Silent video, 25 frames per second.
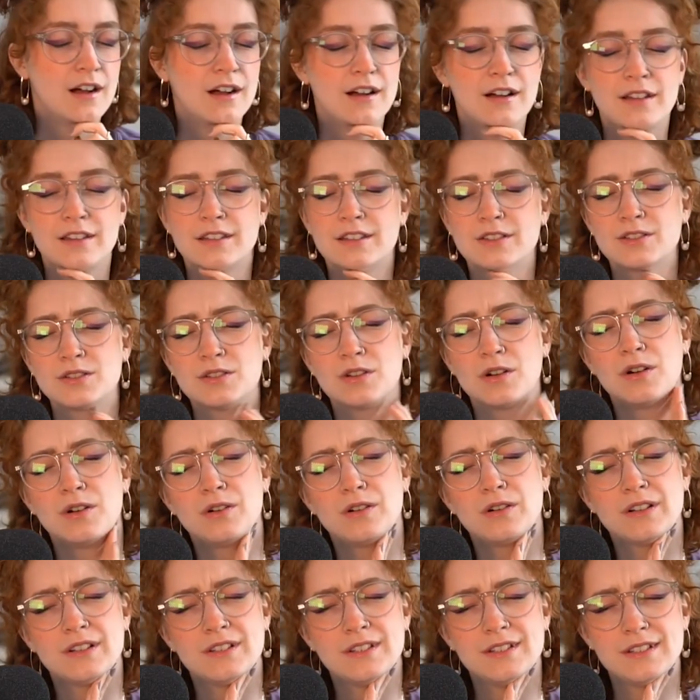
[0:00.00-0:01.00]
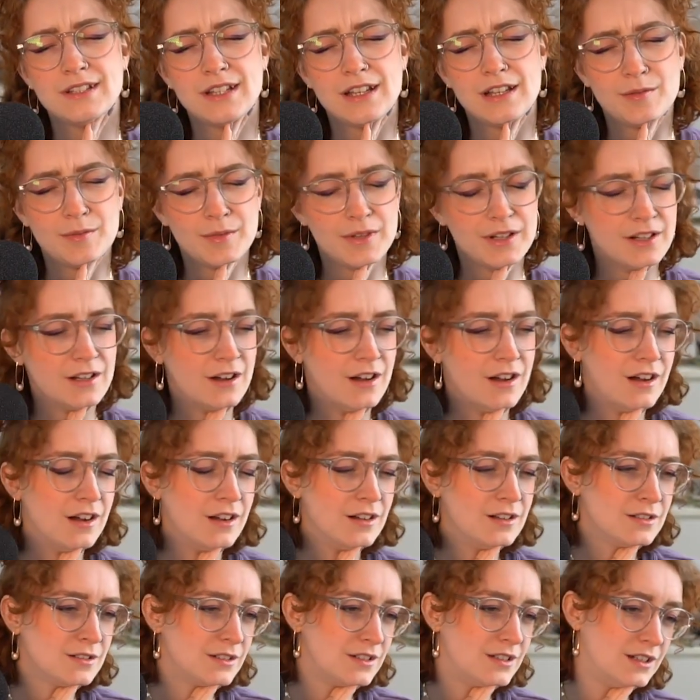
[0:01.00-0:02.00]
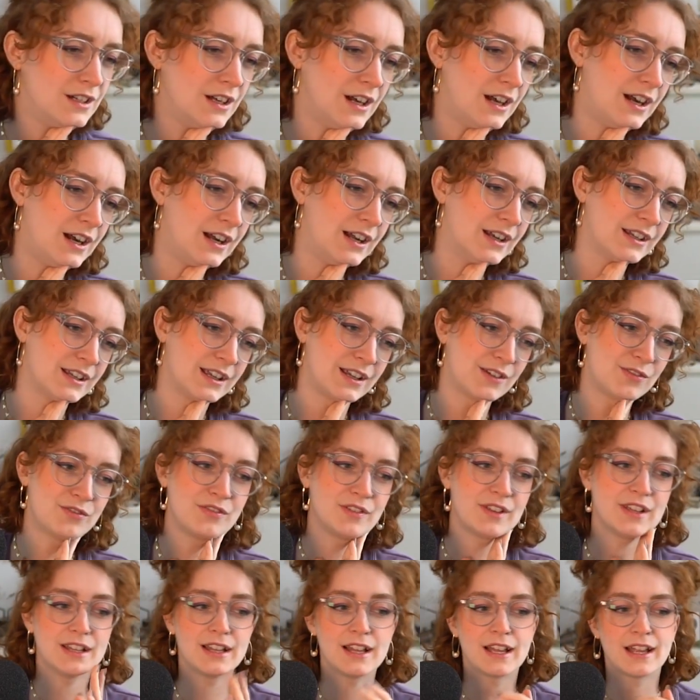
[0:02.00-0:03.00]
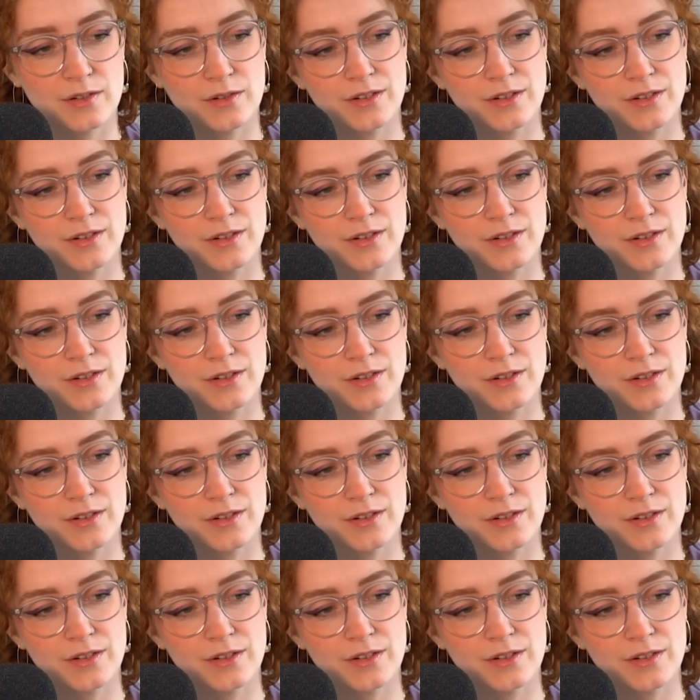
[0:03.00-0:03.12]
Oh, the Taurus demon. Oh God, I feel like